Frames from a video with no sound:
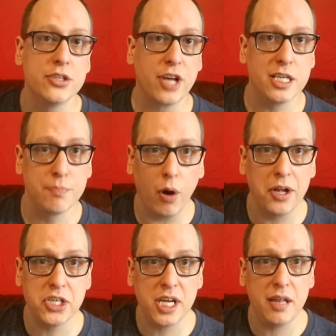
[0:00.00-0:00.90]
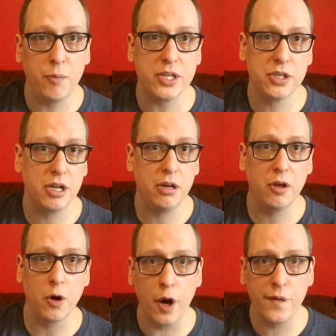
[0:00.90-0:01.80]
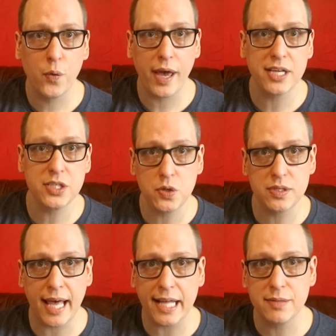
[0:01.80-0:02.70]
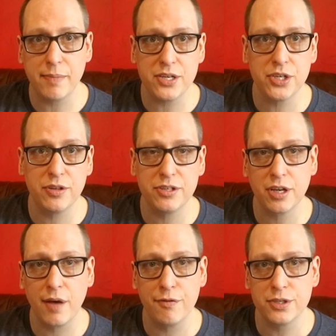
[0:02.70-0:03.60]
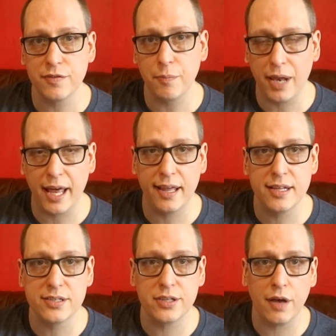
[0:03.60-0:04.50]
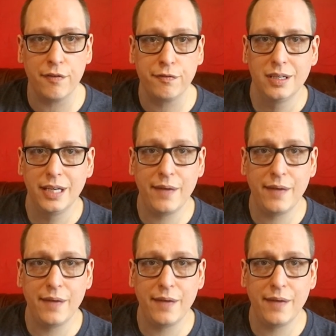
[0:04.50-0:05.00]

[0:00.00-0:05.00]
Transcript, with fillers: seismology, which can look at earthquakes and use that to measure the circumference of the planet and stuff.